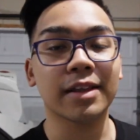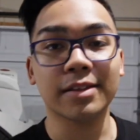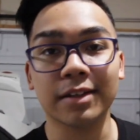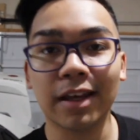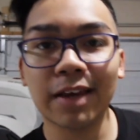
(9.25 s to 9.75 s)
and
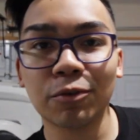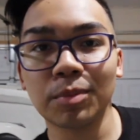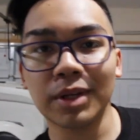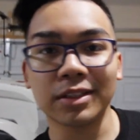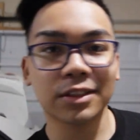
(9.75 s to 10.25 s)
today
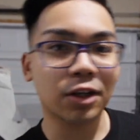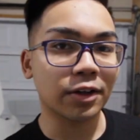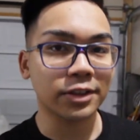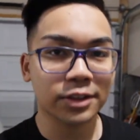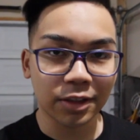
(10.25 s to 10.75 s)
we'll be
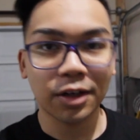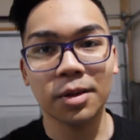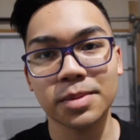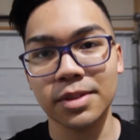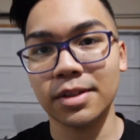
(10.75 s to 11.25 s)
installing
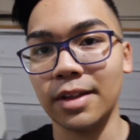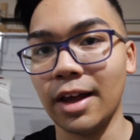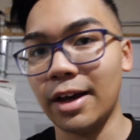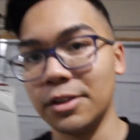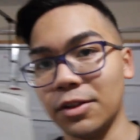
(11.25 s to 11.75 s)
subs into the
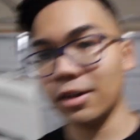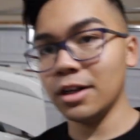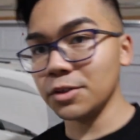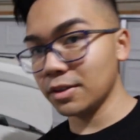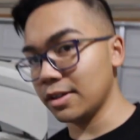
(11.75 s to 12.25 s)

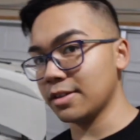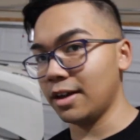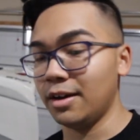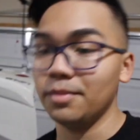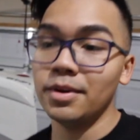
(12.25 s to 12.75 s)
IS300 this
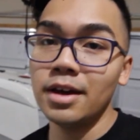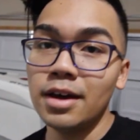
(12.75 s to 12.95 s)
time.